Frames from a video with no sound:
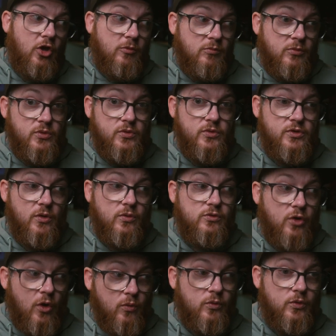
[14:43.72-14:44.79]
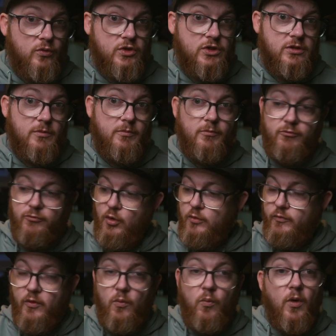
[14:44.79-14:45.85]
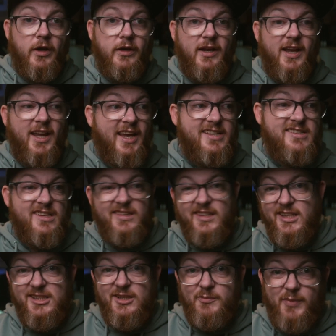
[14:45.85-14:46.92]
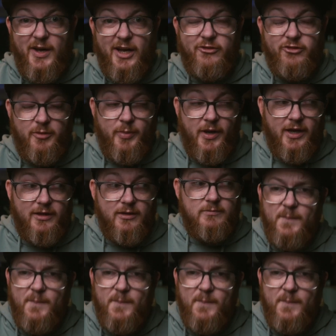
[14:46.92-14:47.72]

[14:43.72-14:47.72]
Muso Toku's Rover 1. It's a decent battery pack.